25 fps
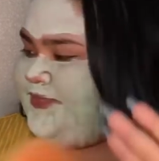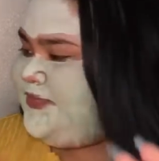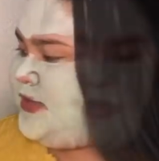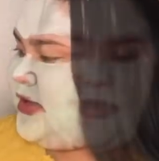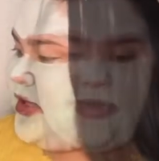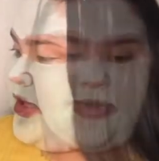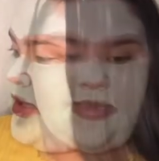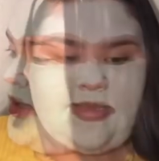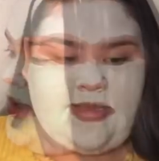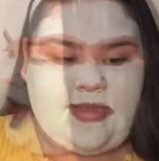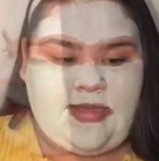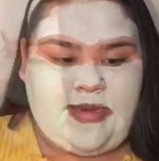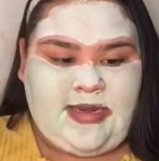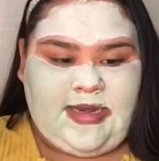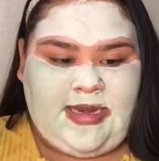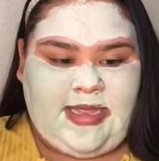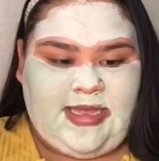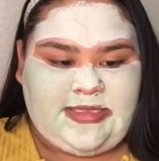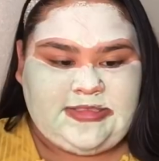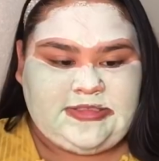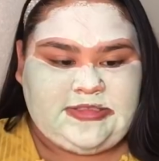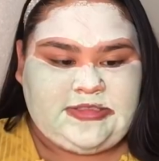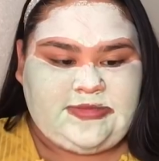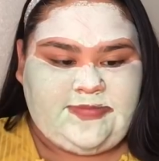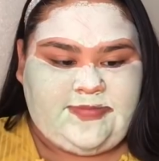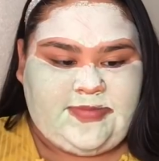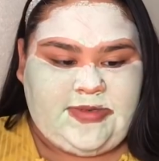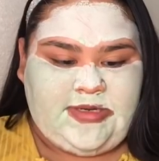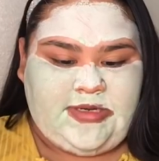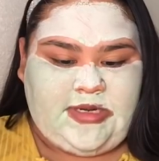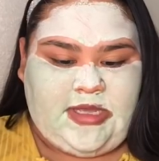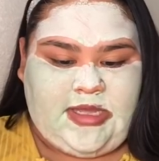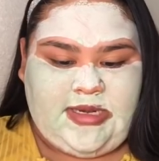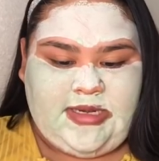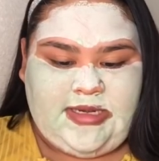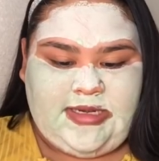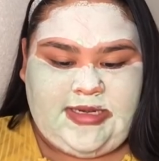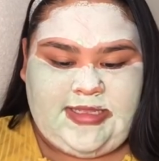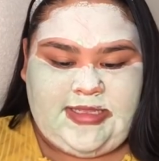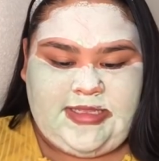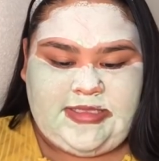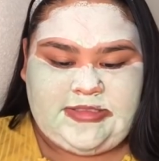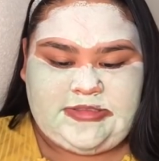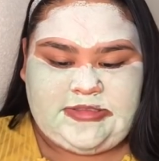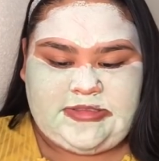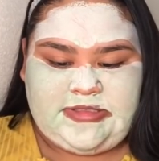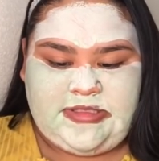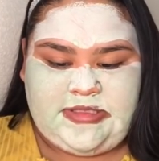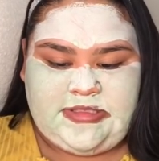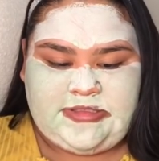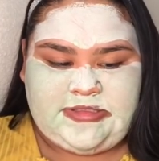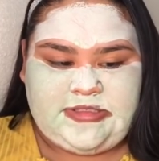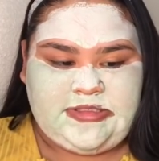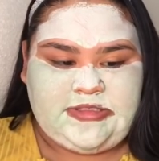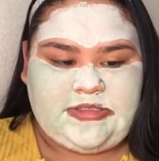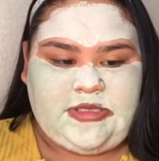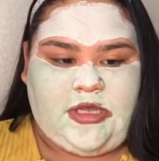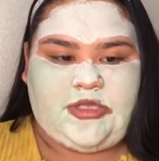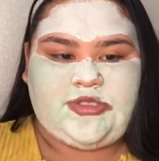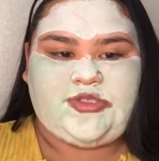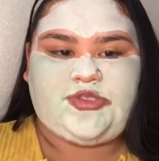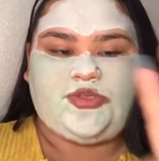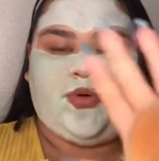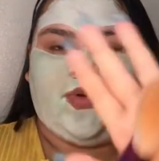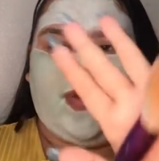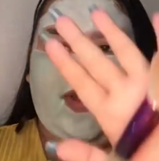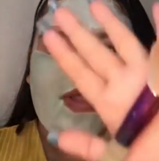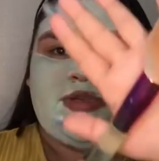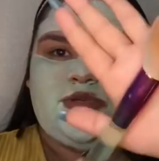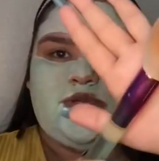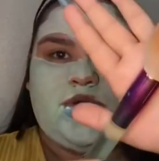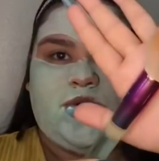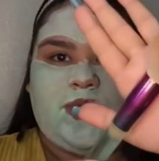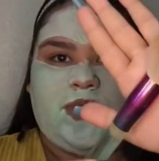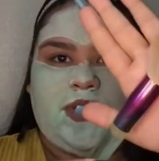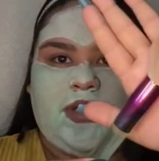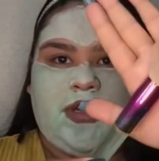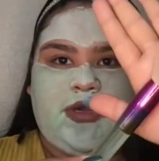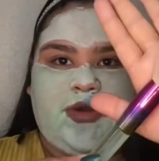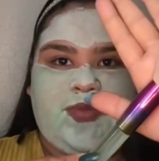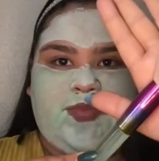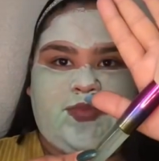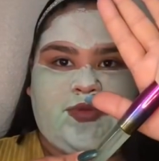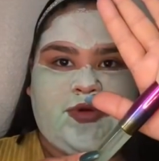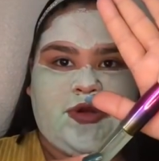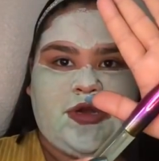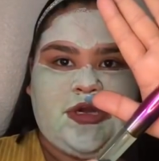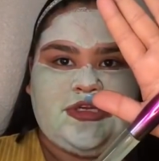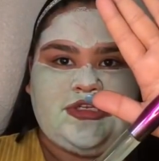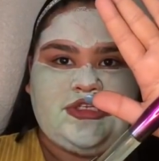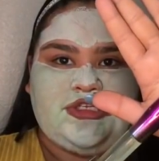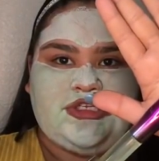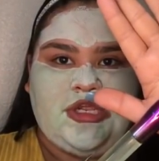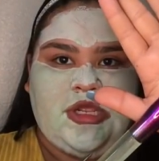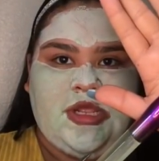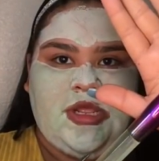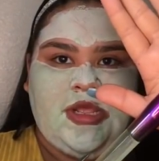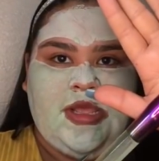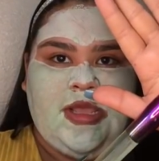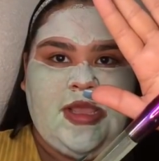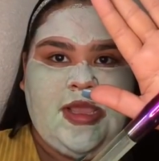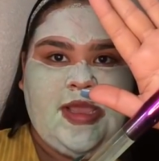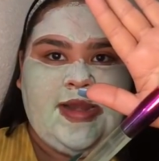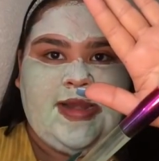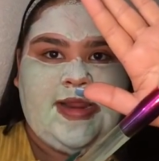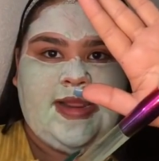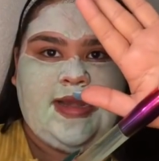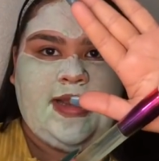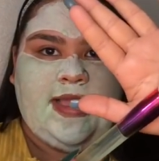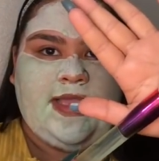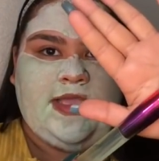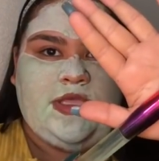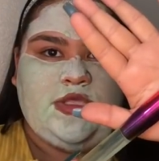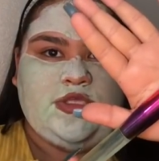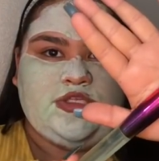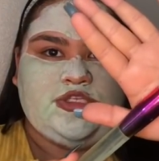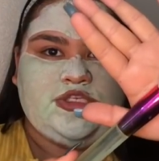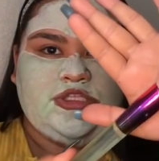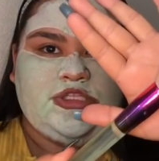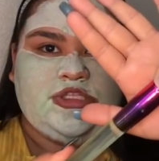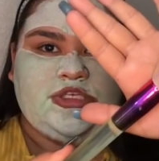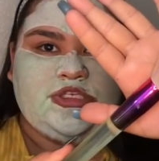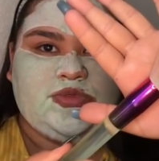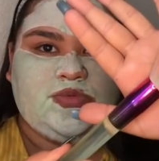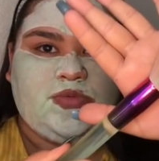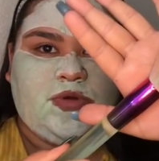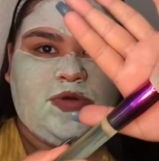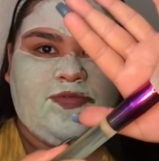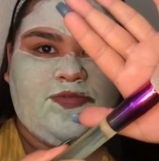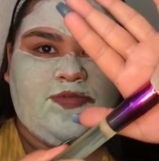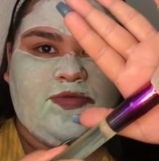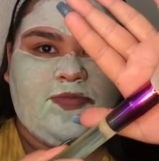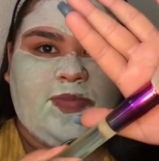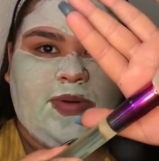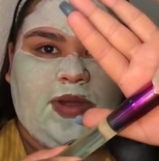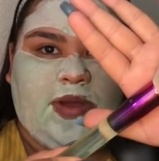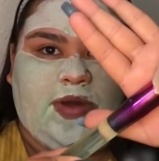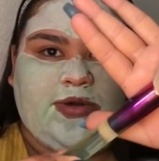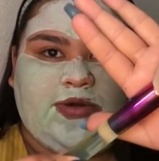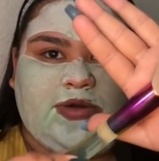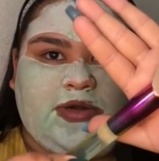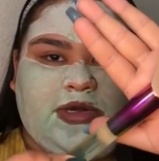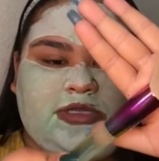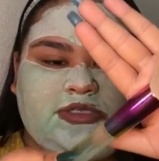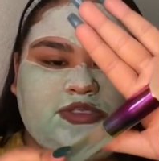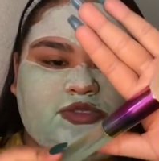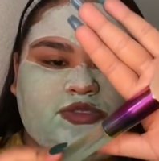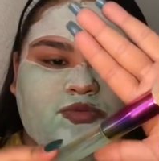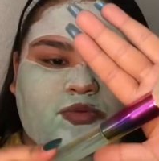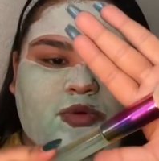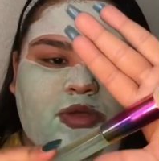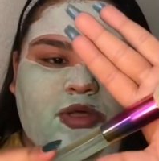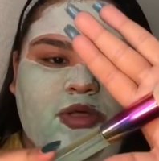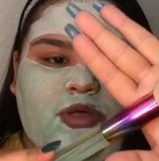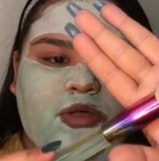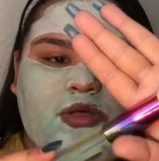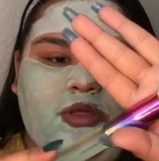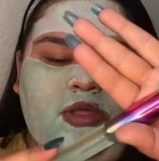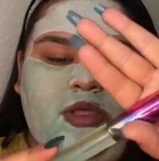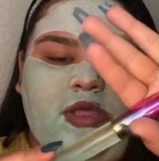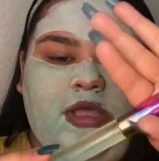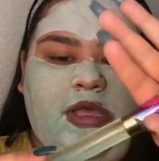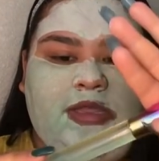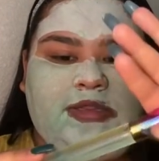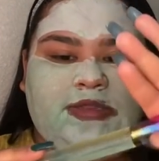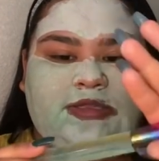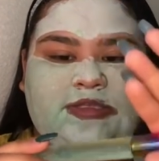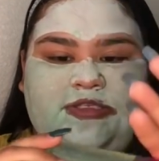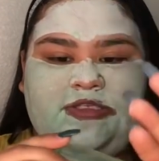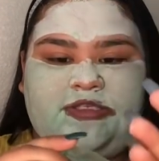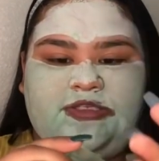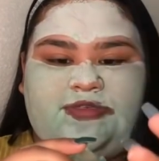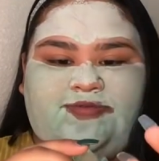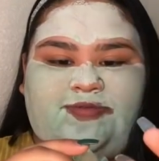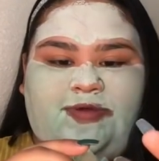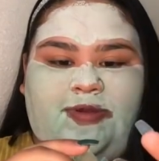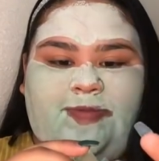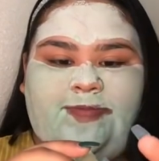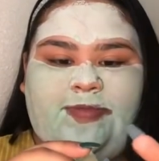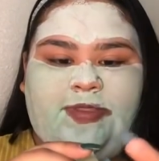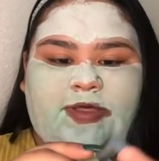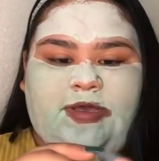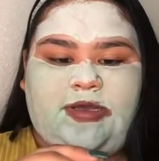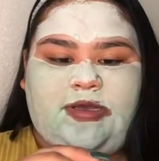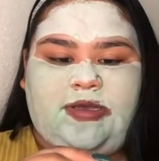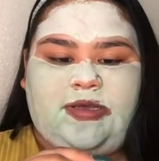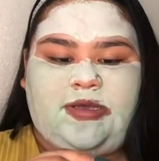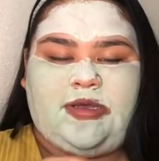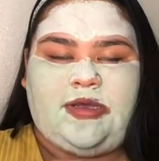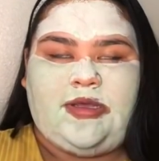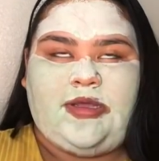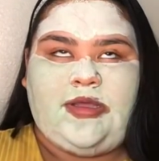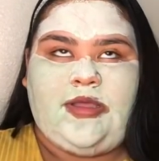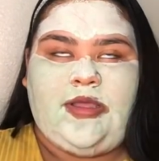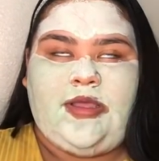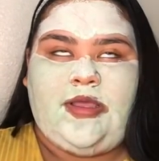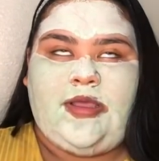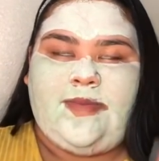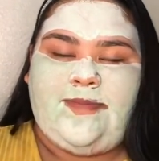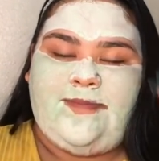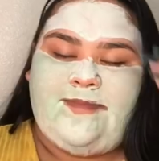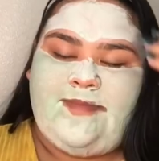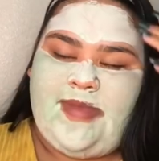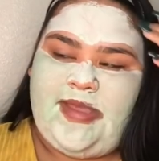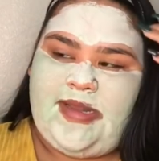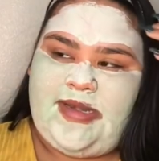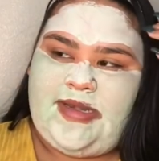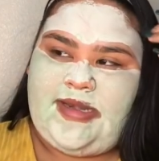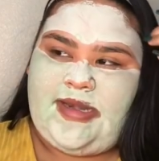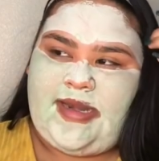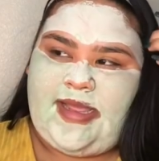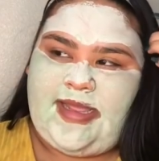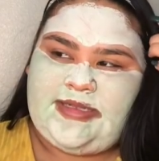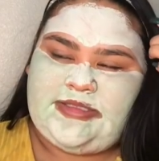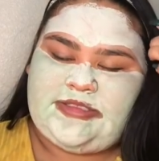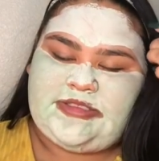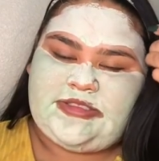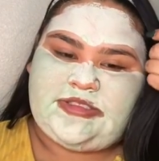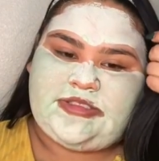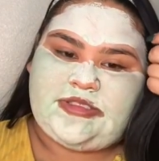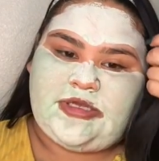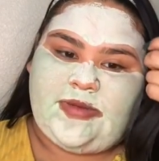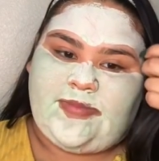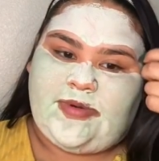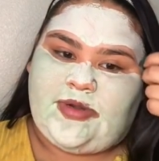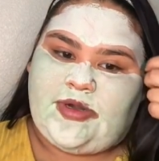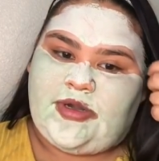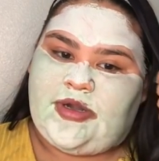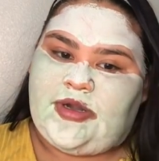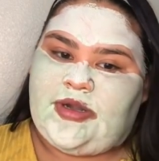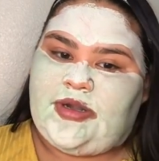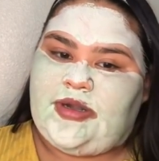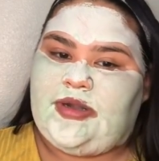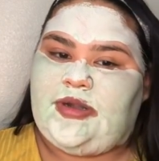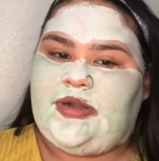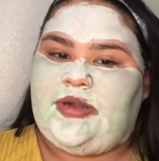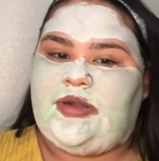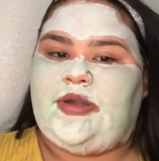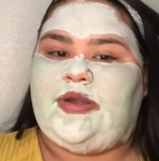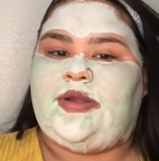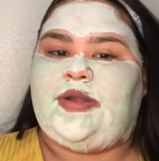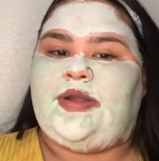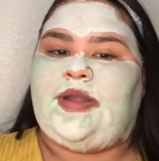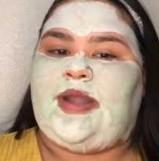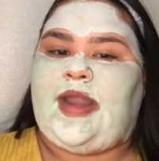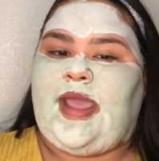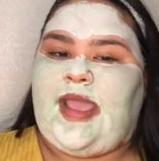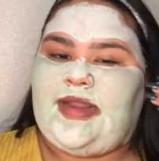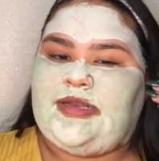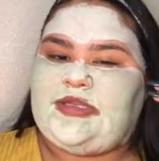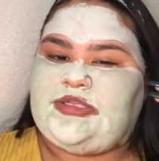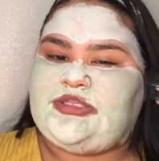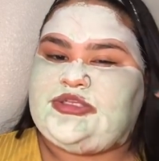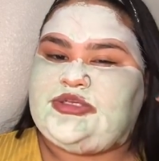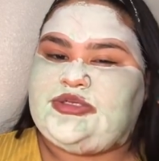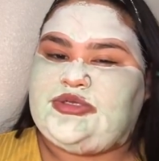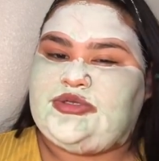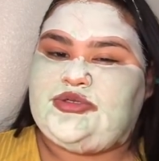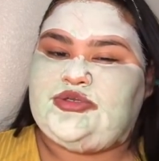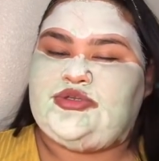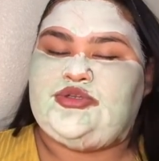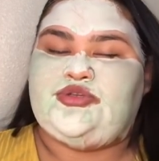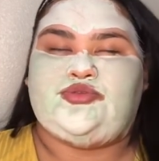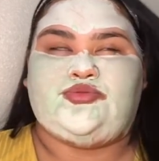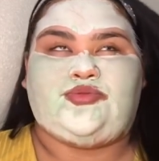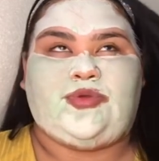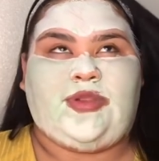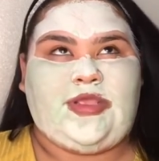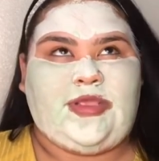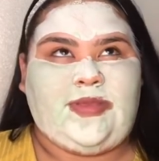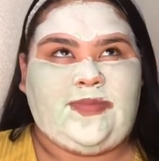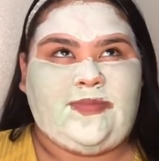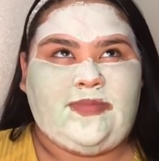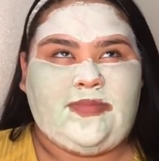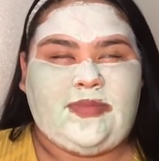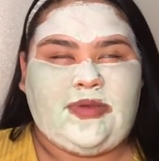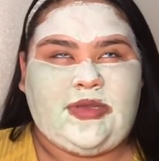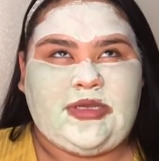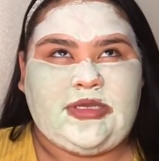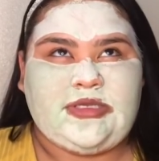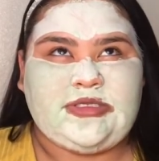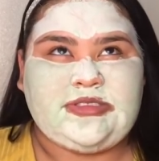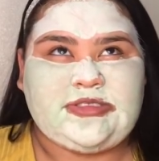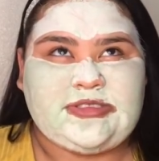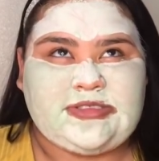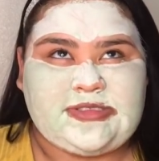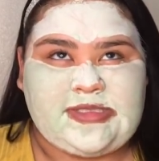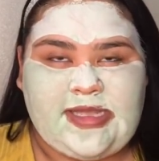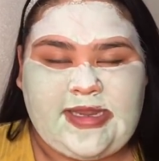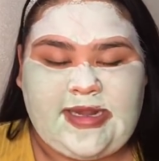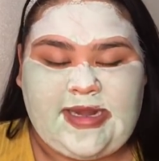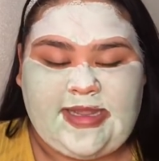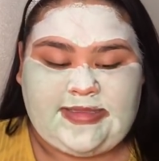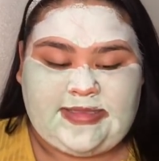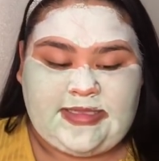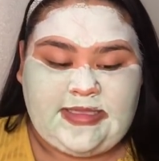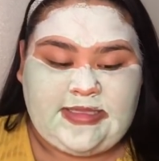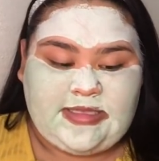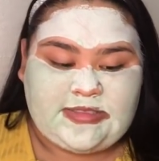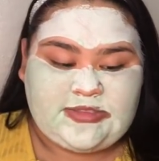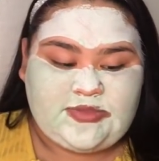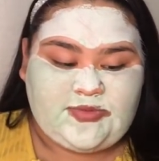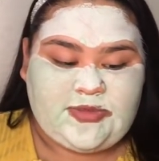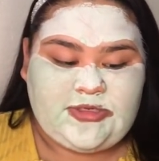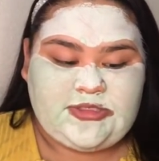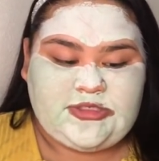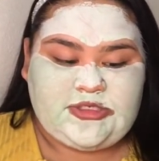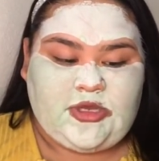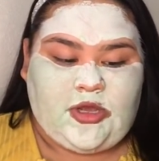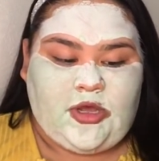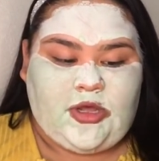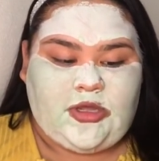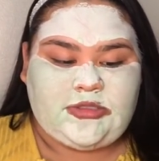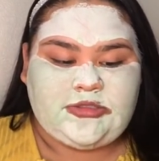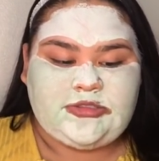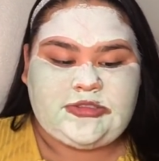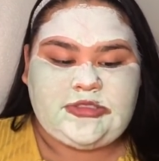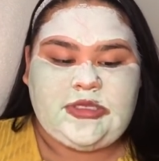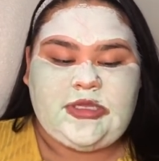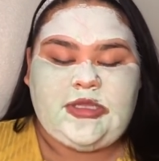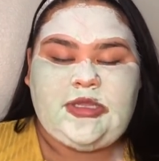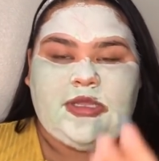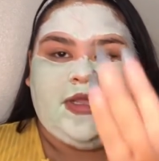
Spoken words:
And last but not least, this is also a Docolor brush, and I like using this one for powder as well. This is from the Midnight Summer Night Dream set. I think that's what it's called.